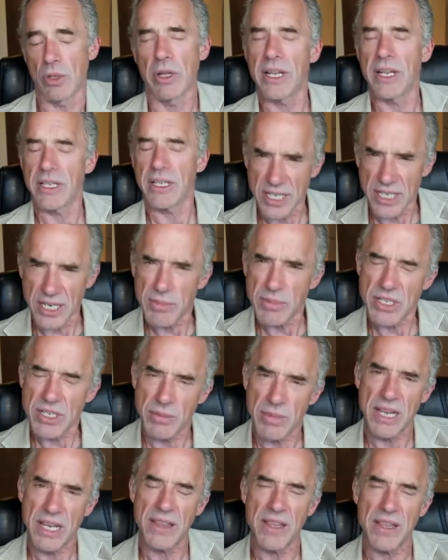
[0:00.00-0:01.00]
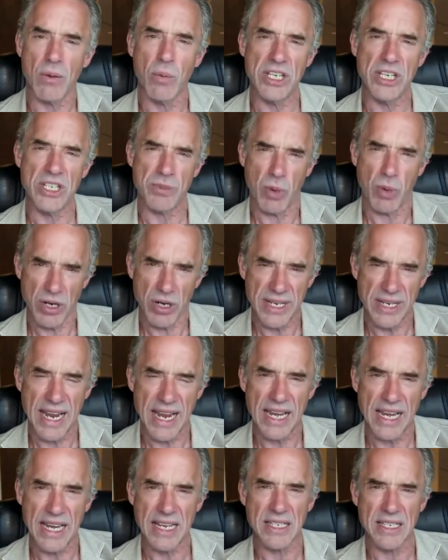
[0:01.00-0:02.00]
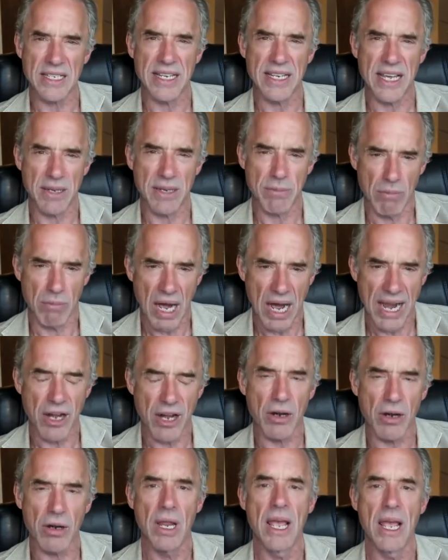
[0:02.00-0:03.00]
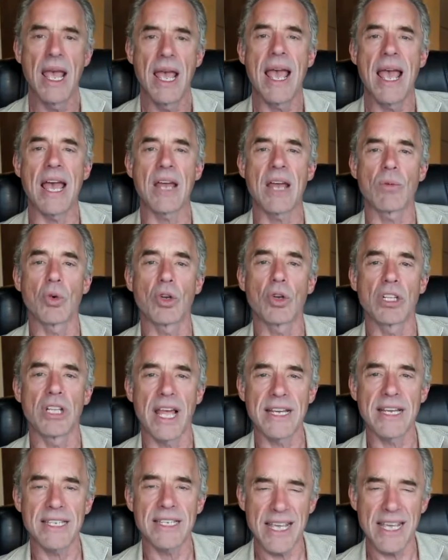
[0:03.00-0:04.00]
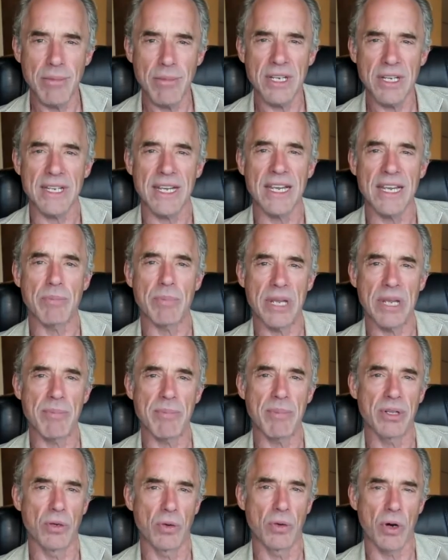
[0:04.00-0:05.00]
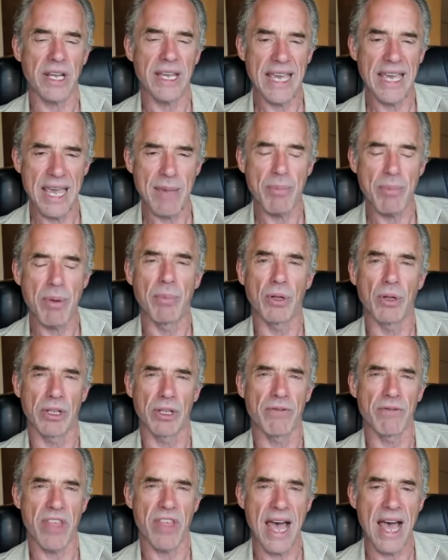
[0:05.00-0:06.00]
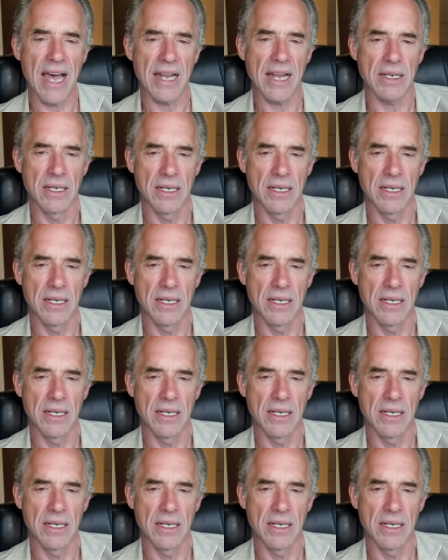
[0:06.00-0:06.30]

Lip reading: It seems to me that we spontaneously admire and would like to imitate people who are capable of that.